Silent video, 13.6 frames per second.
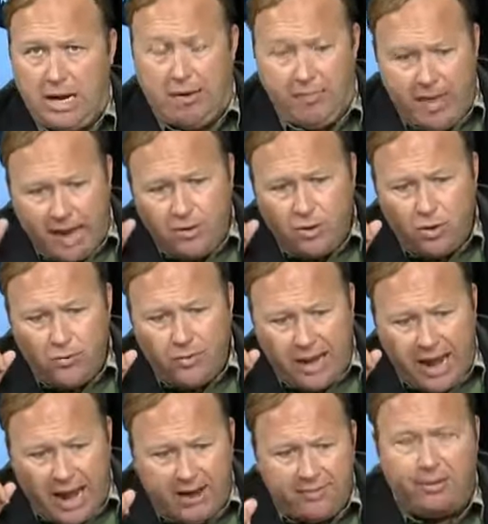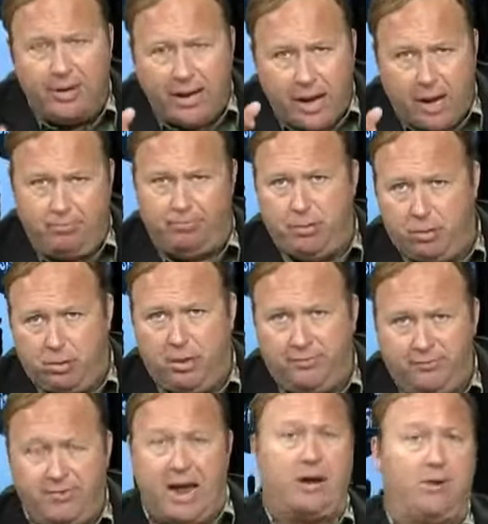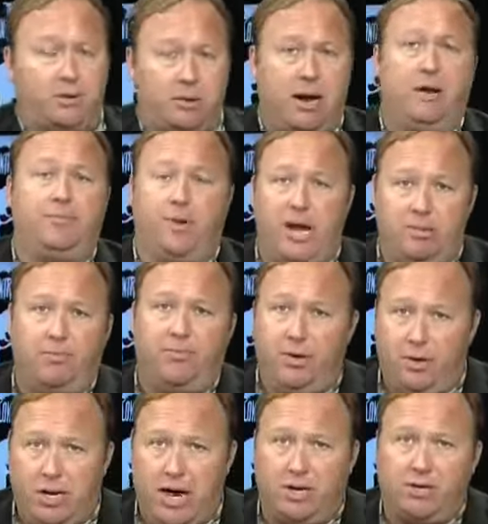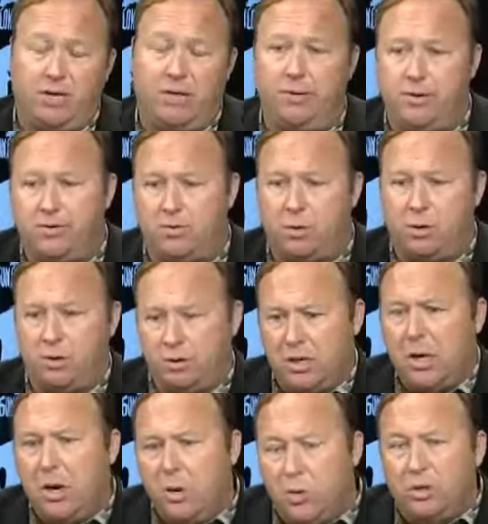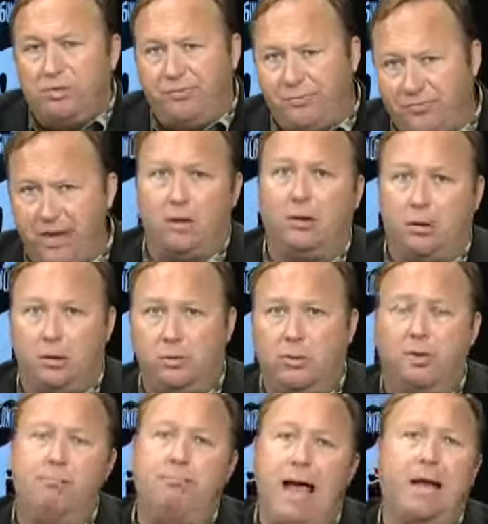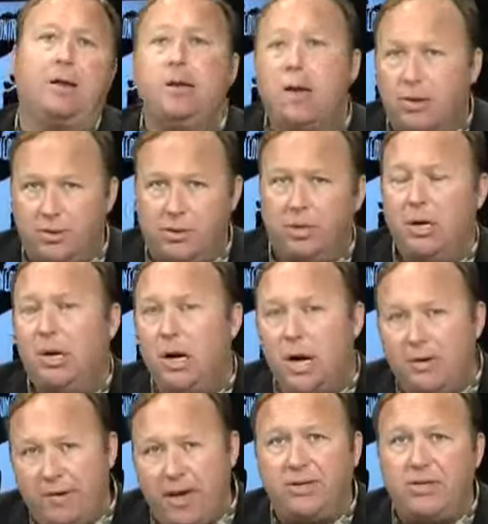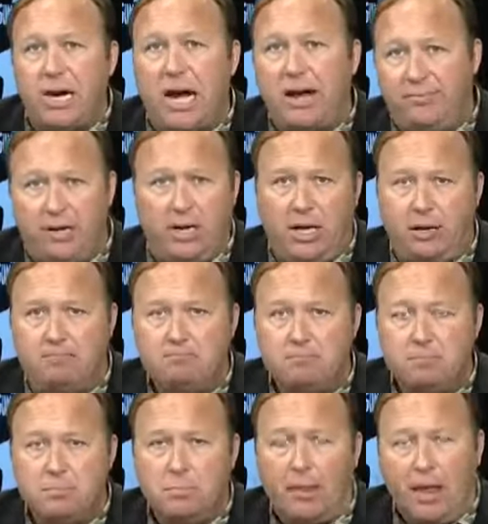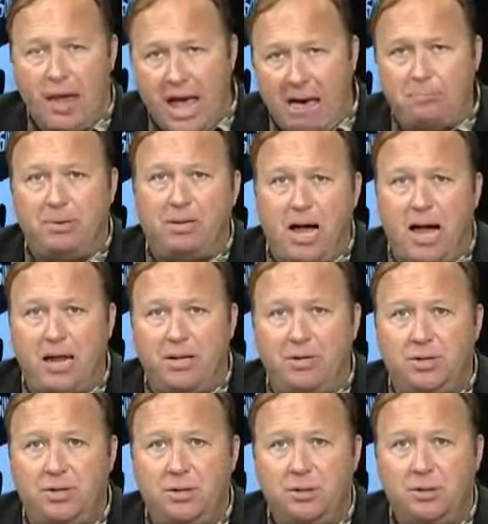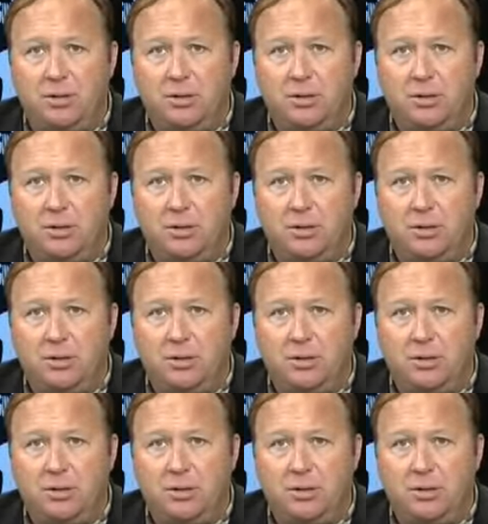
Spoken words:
And they knew that every ampule of factor VIII for hemophiliacs and other disorders was filled with a megadose of HIV, hepatitis,